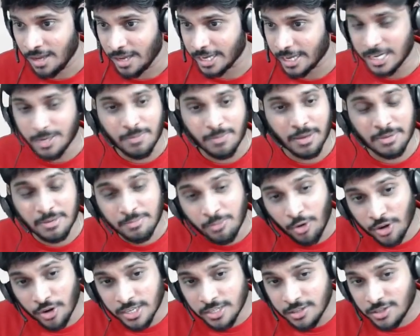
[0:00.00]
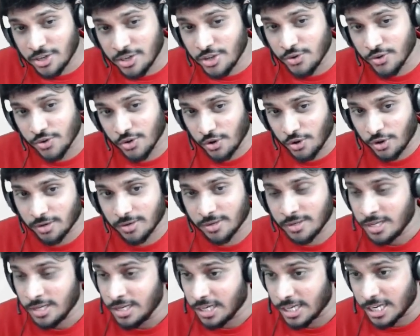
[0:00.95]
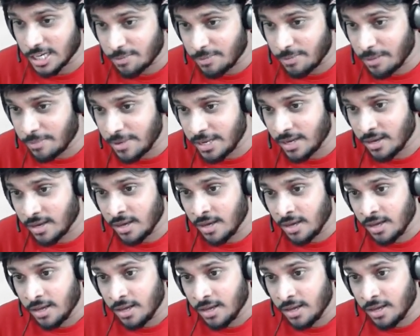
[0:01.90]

It may be morning 3 o'clock. It may be,